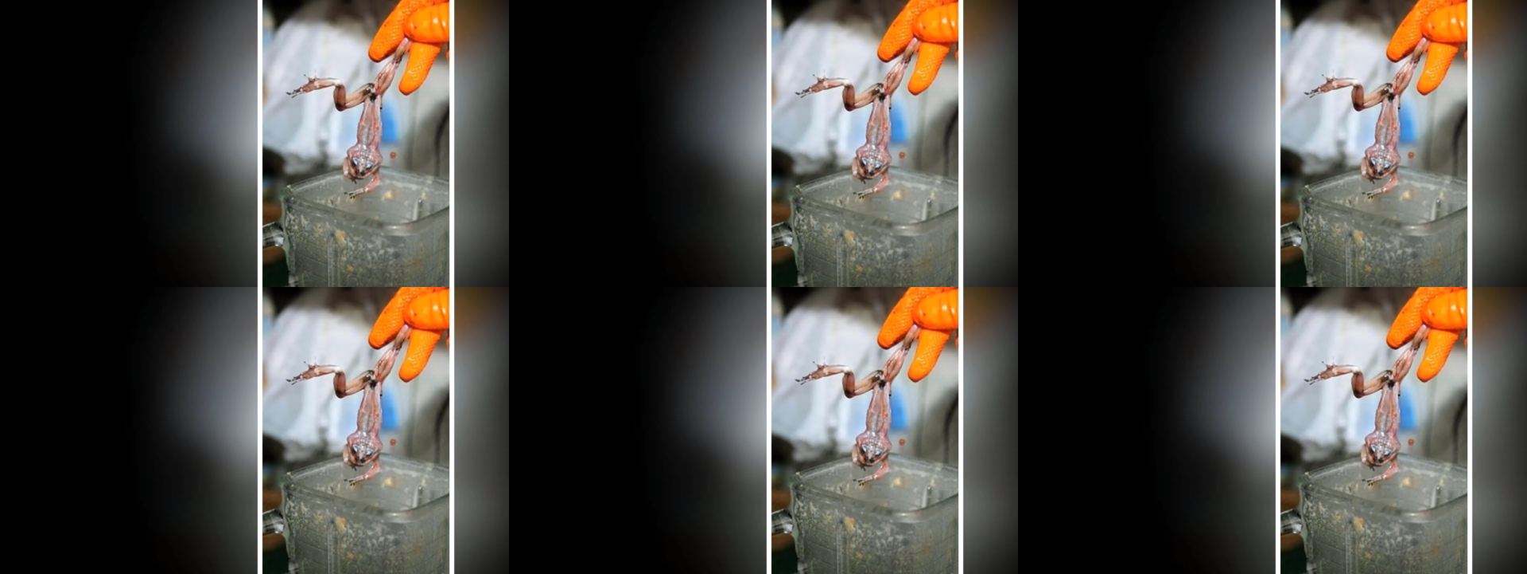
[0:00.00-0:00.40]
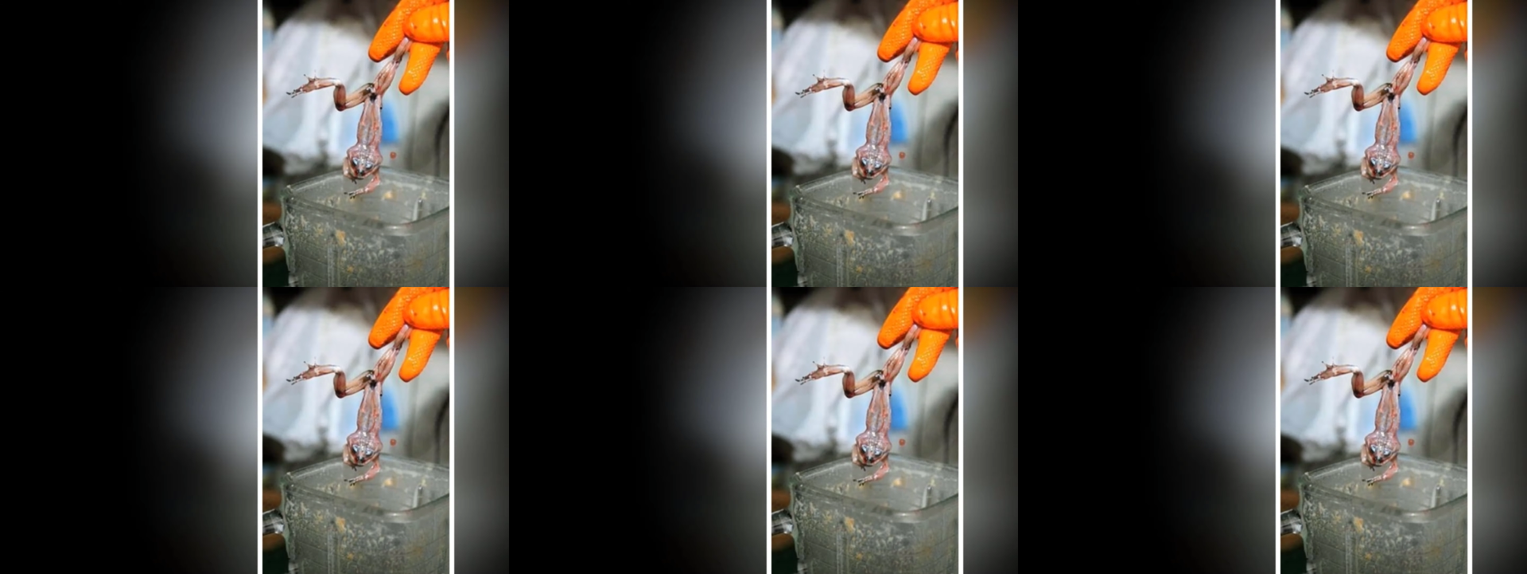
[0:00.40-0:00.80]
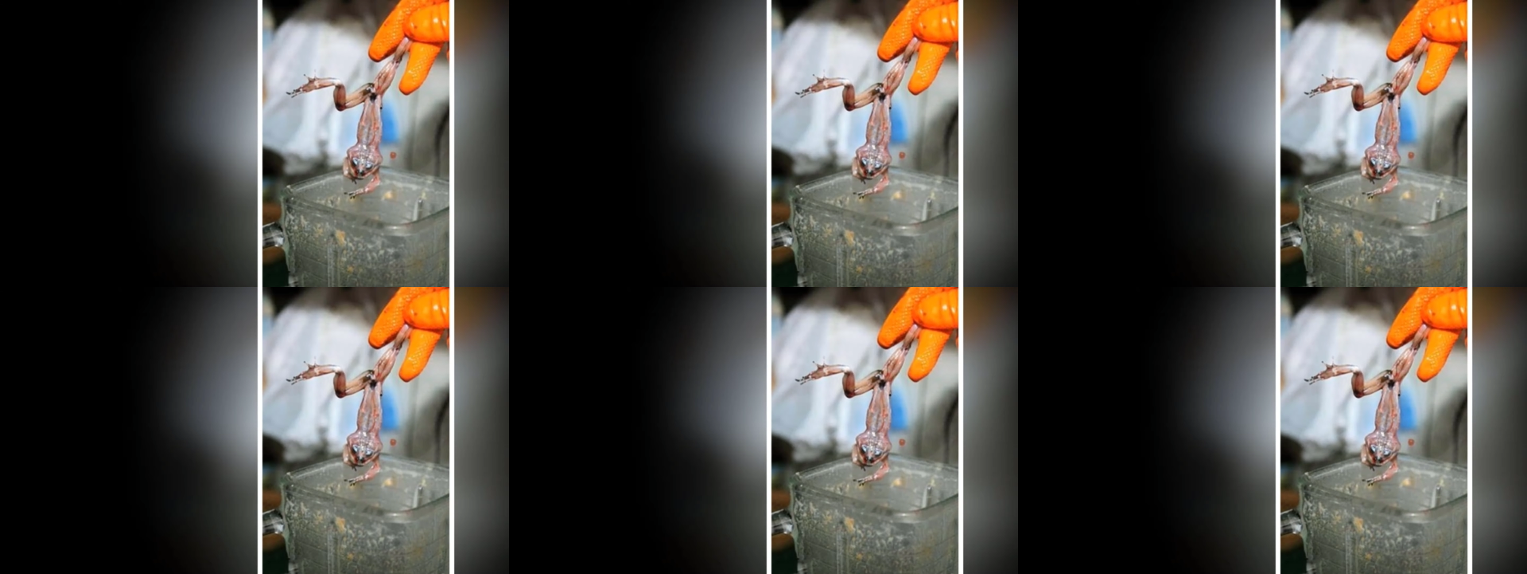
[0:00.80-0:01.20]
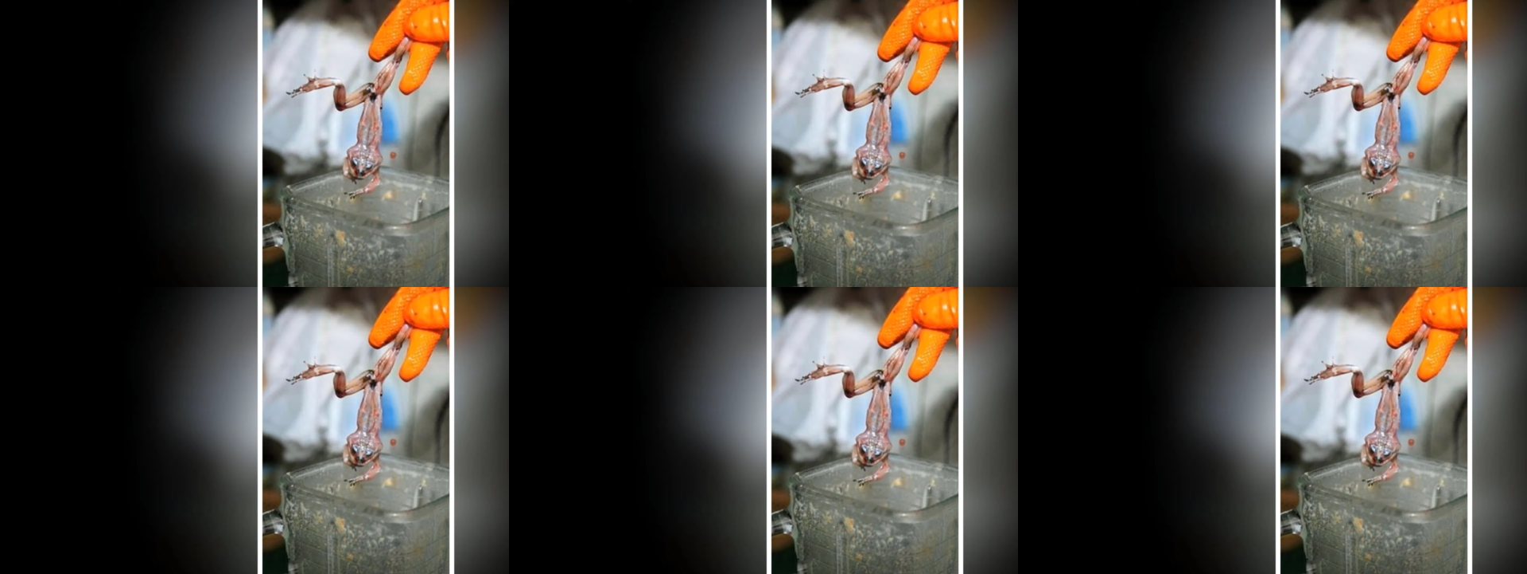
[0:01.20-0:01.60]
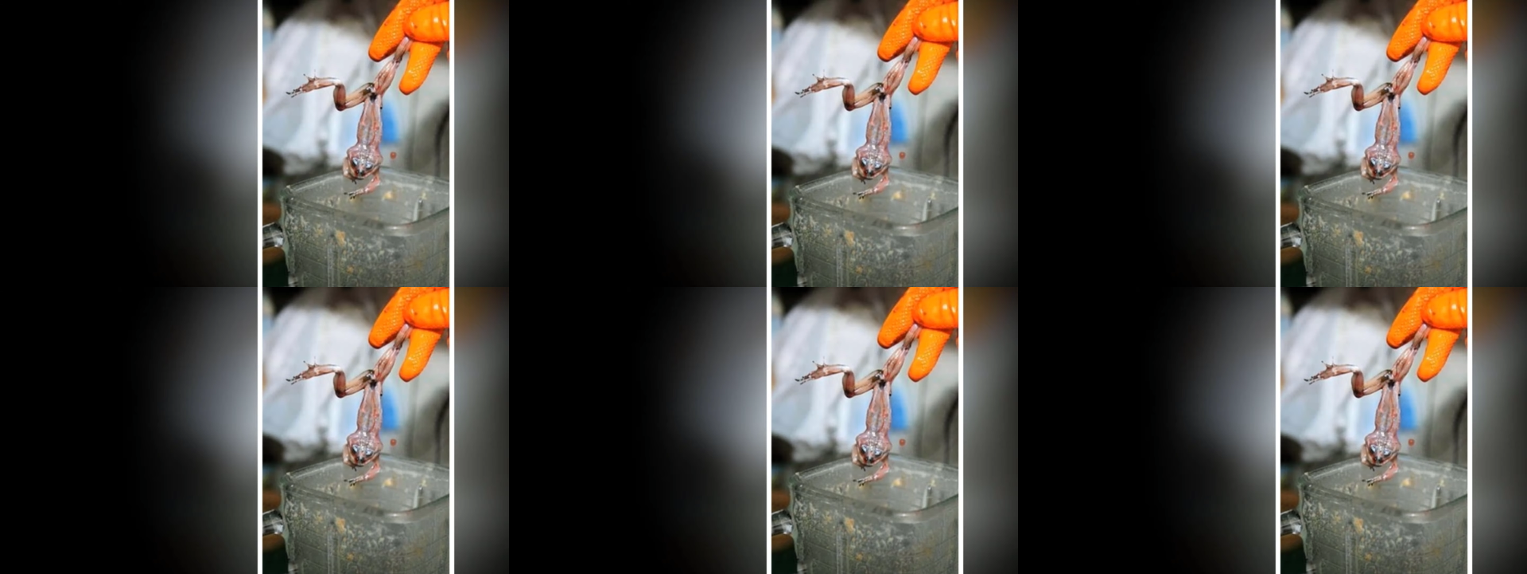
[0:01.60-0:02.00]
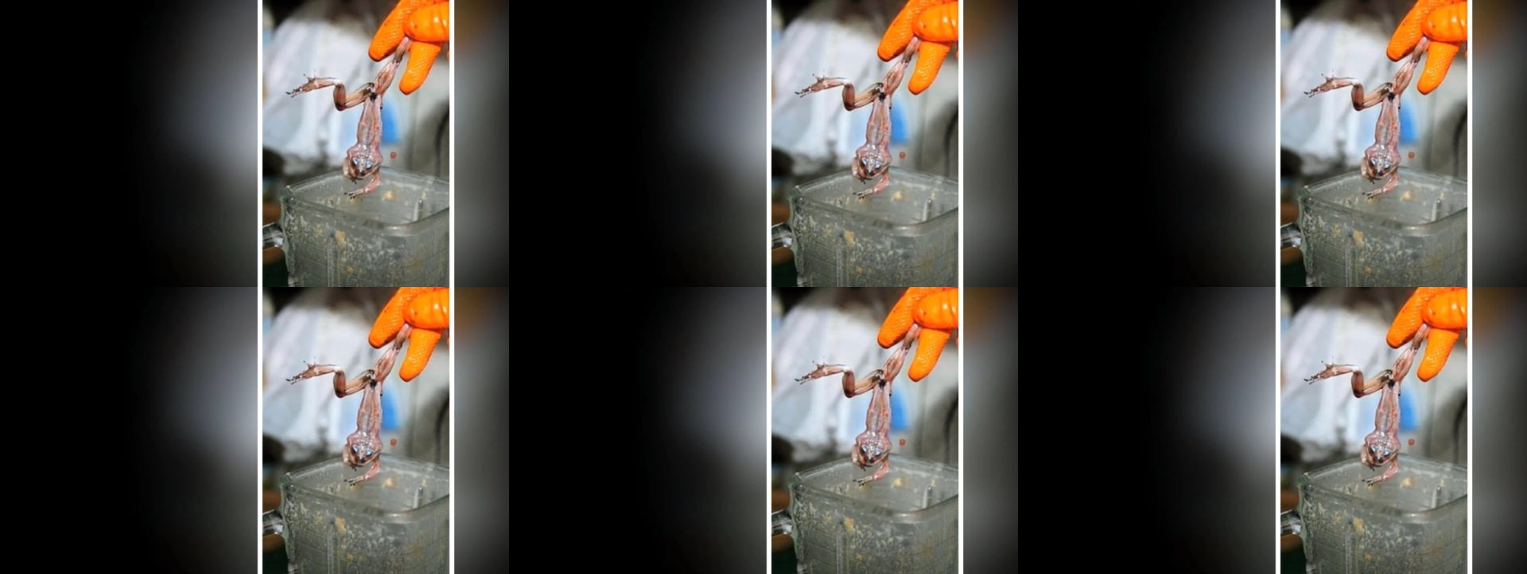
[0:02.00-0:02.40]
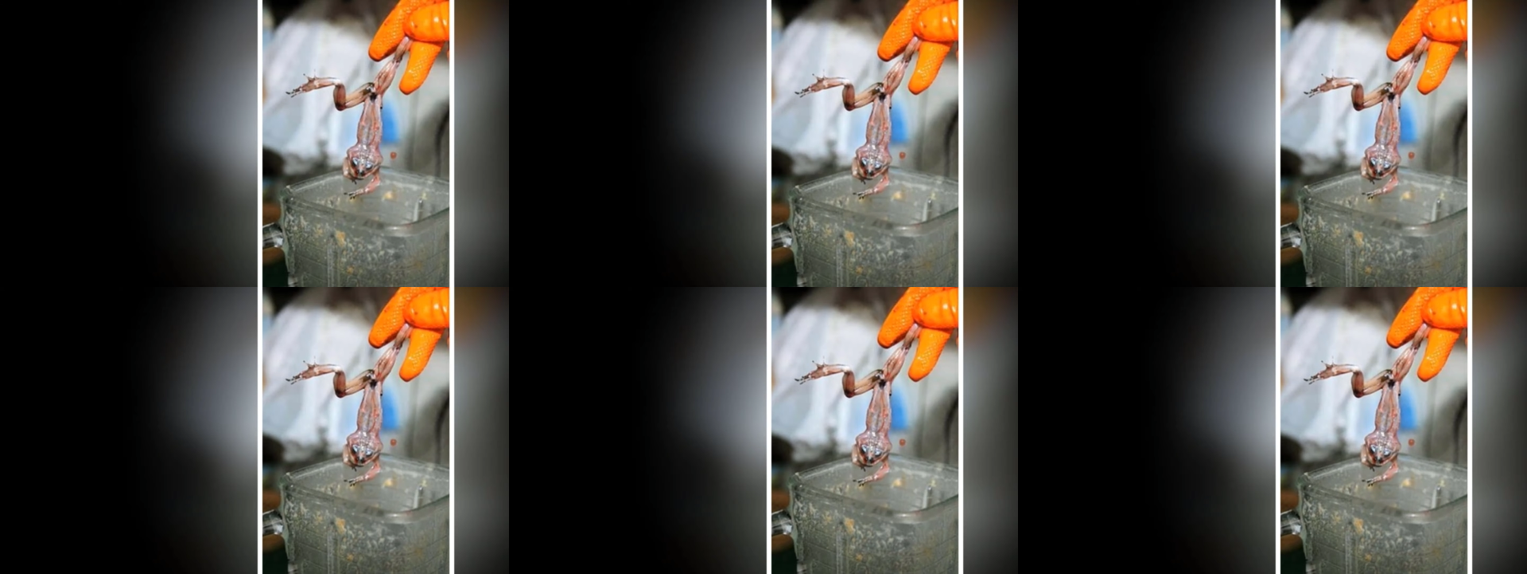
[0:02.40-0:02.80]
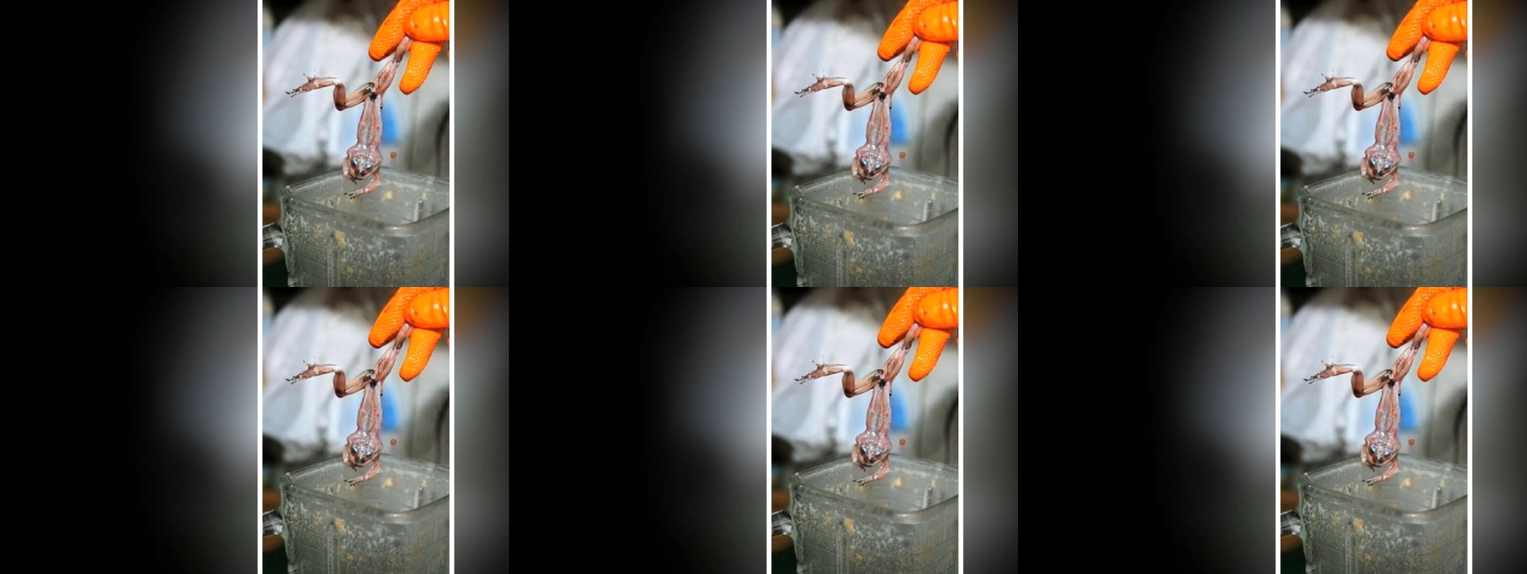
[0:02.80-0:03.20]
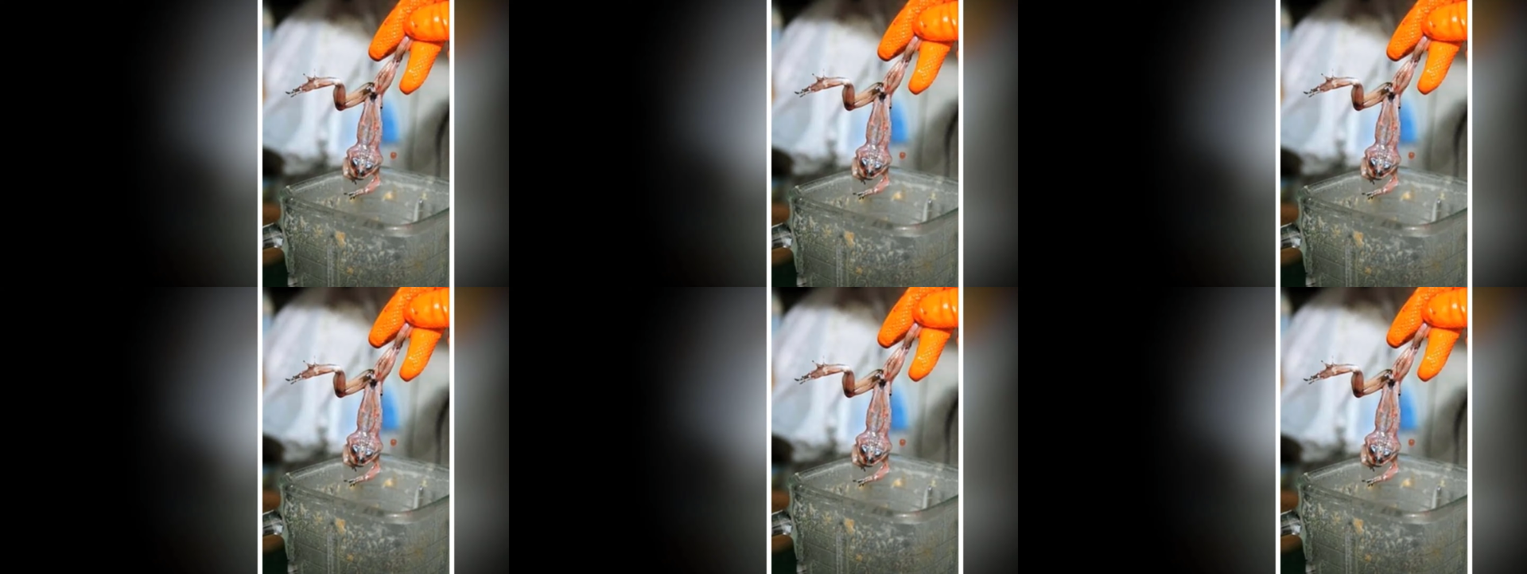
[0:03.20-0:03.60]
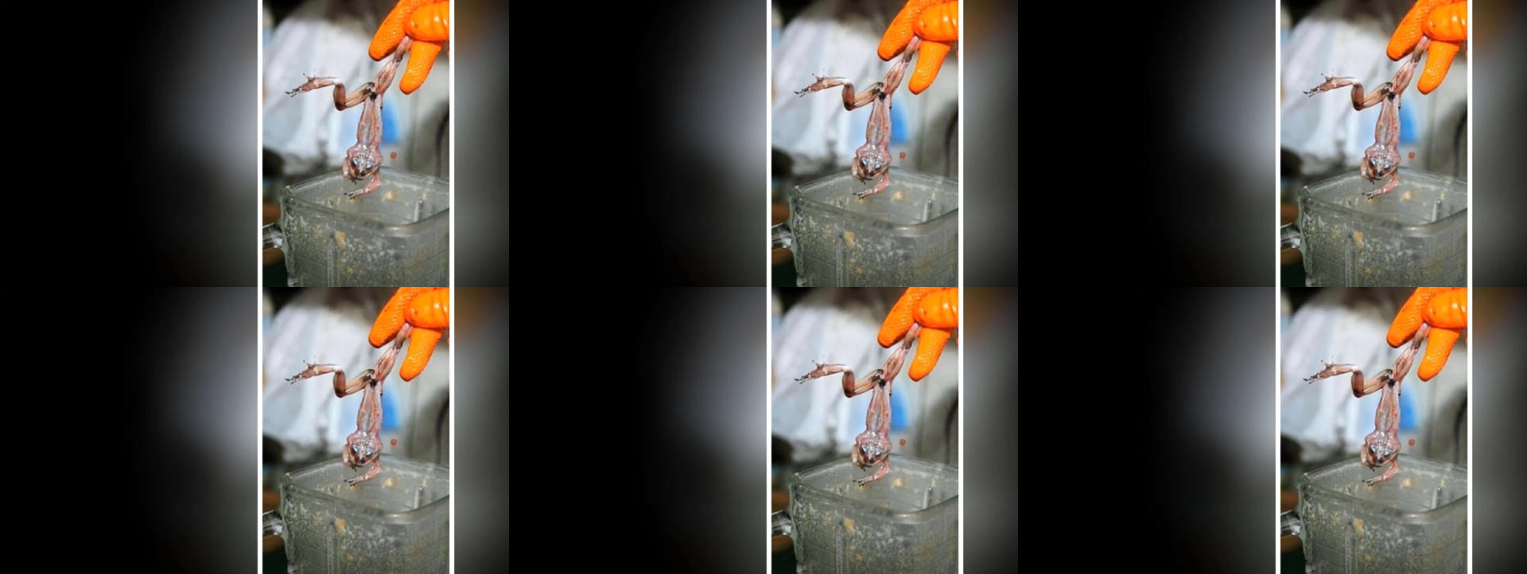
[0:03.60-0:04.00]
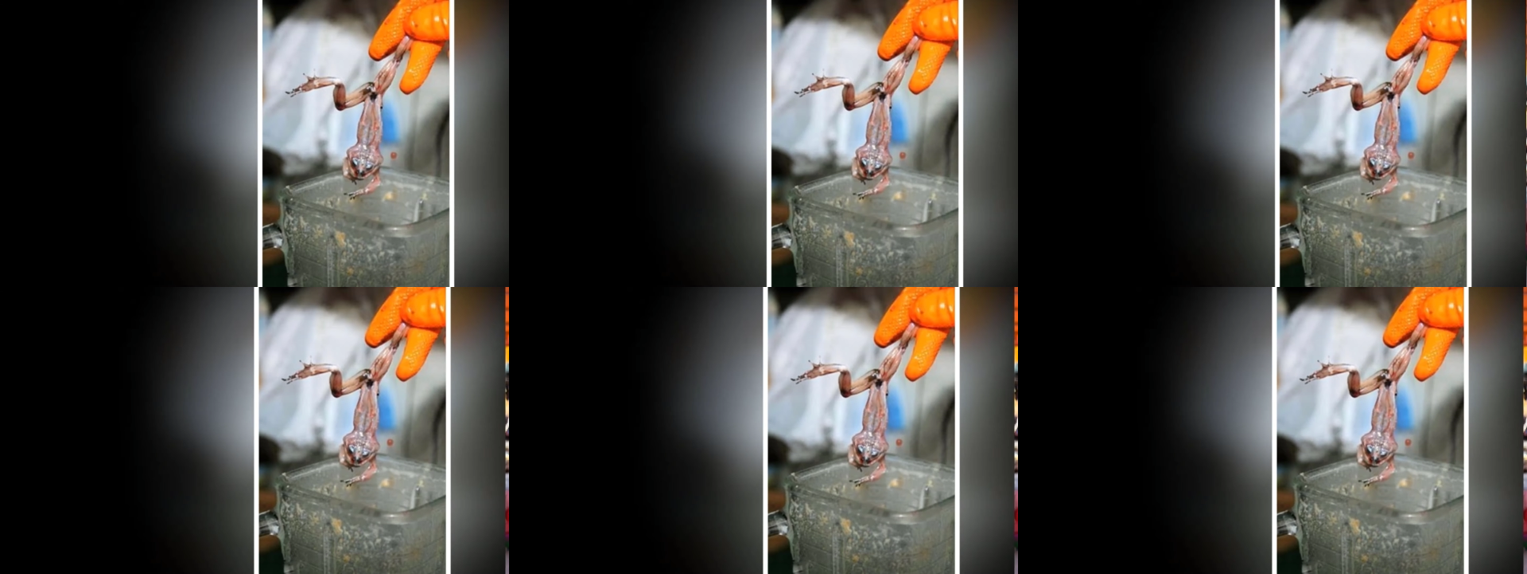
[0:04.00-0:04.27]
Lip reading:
[unreadable: no face in view]